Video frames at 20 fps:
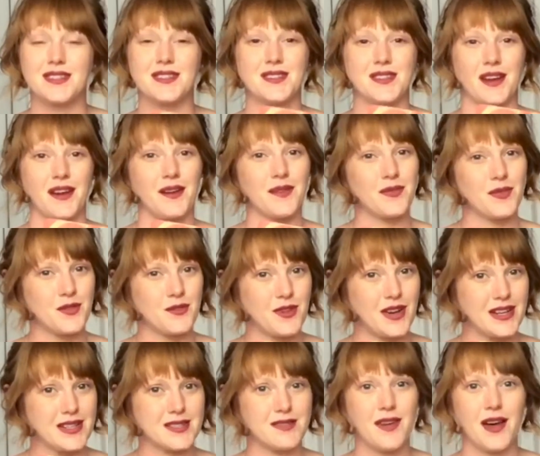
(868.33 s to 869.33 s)
So The
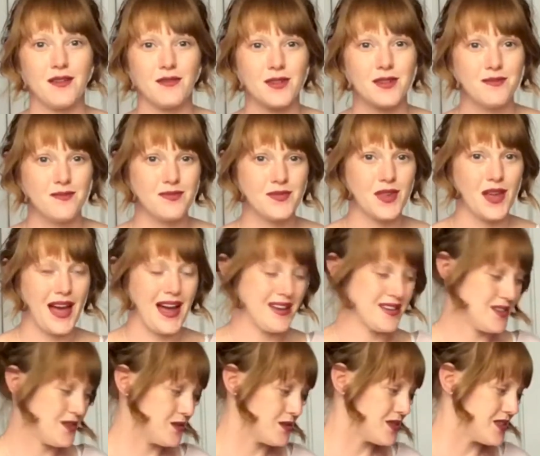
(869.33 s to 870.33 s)
Fires of Heaven,
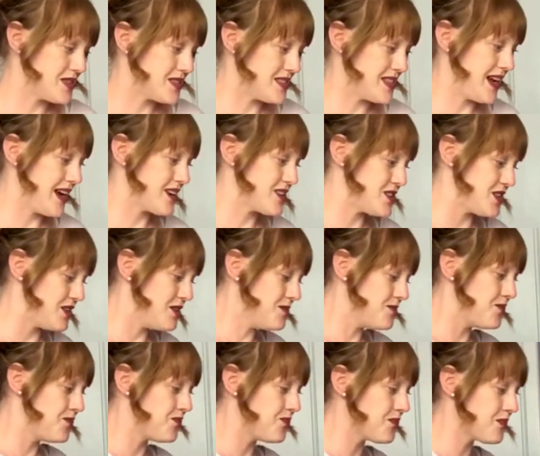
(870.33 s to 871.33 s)
adding onto the stack too.
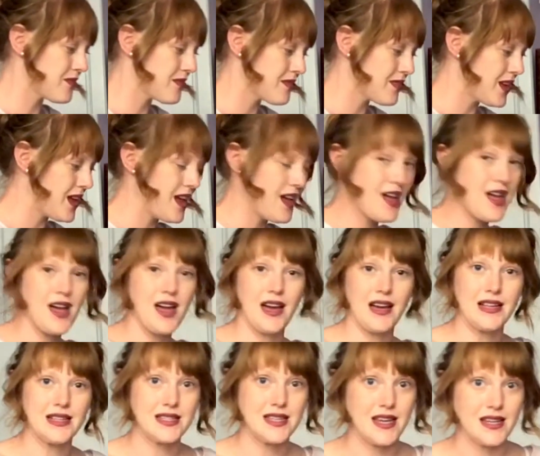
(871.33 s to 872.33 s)

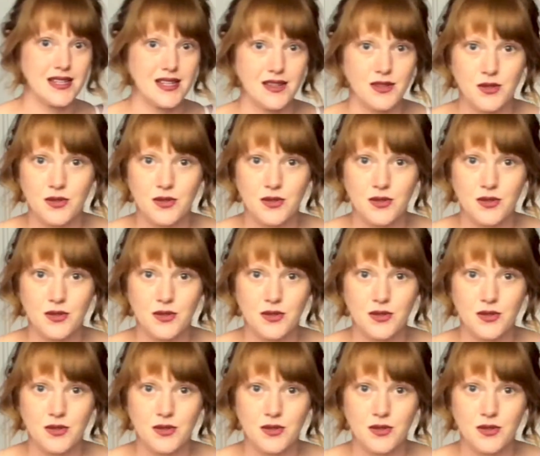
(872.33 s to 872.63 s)
It's getting